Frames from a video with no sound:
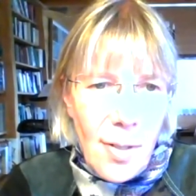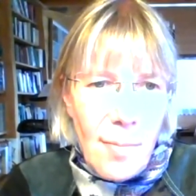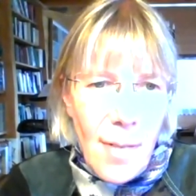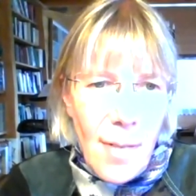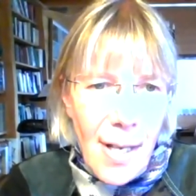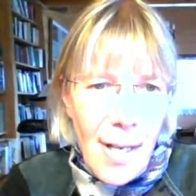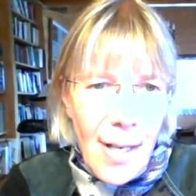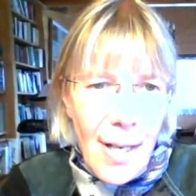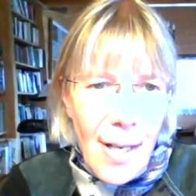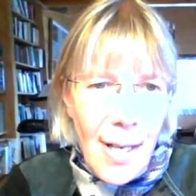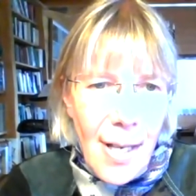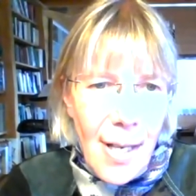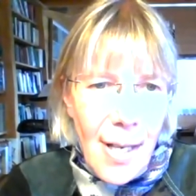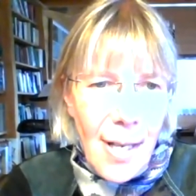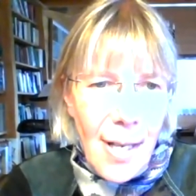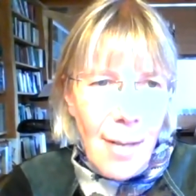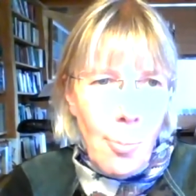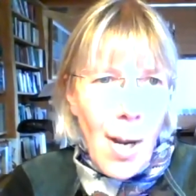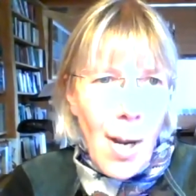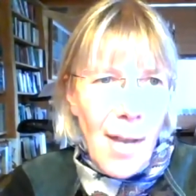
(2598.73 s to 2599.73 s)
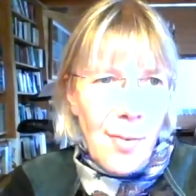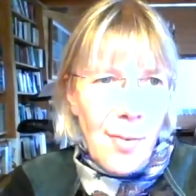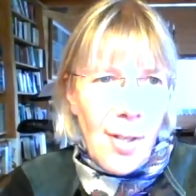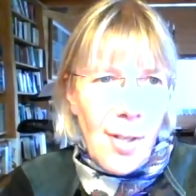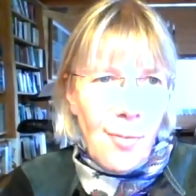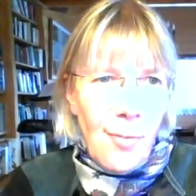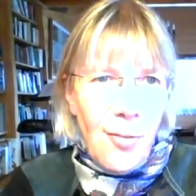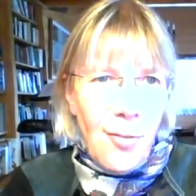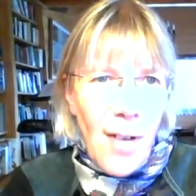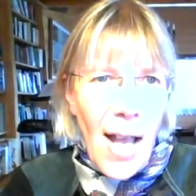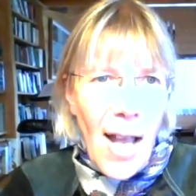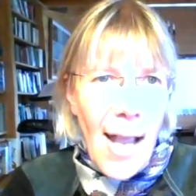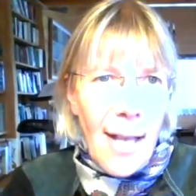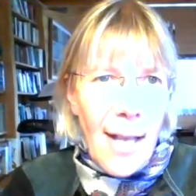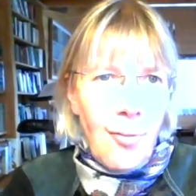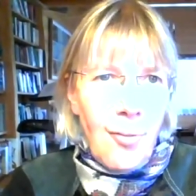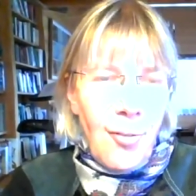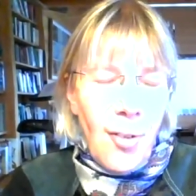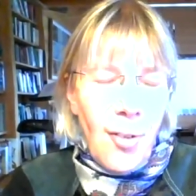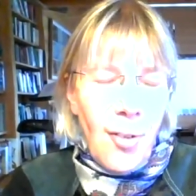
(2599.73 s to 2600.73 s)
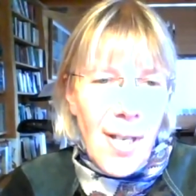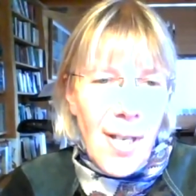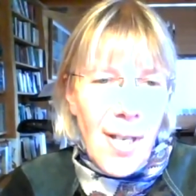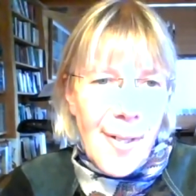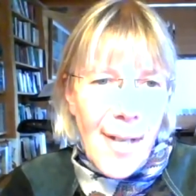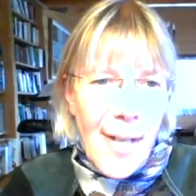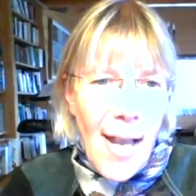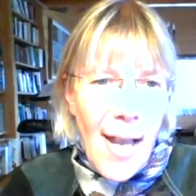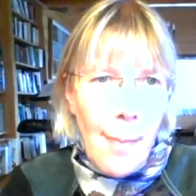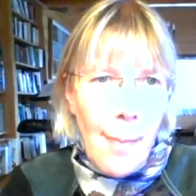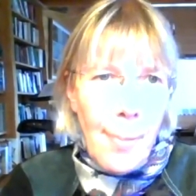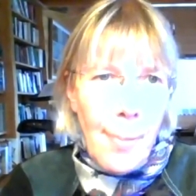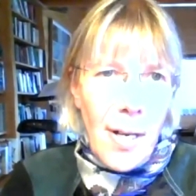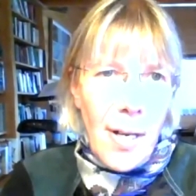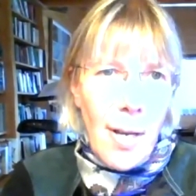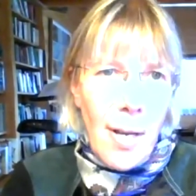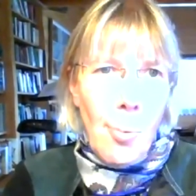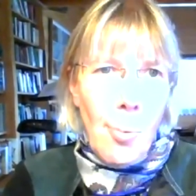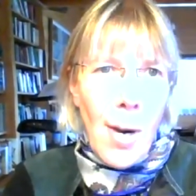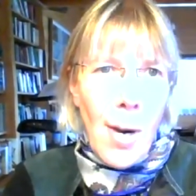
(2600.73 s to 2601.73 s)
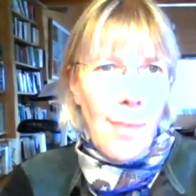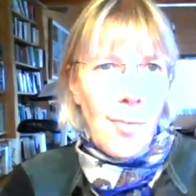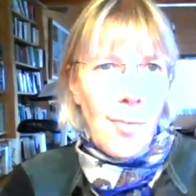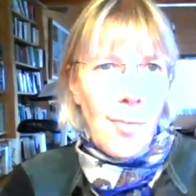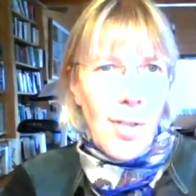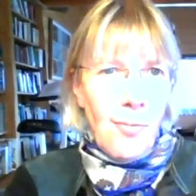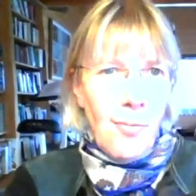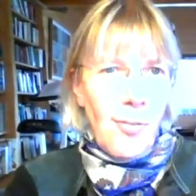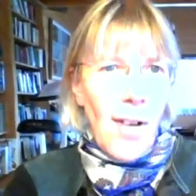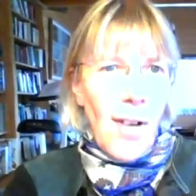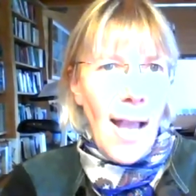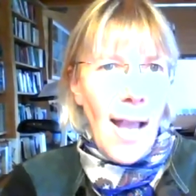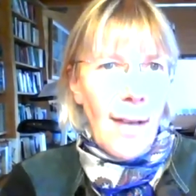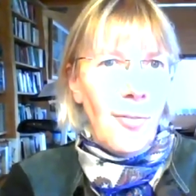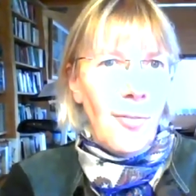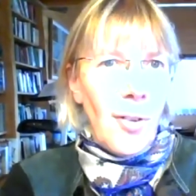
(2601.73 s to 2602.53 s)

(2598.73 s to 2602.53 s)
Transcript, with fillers: He, he, he waves the flag for Isère, but he waves the flag for the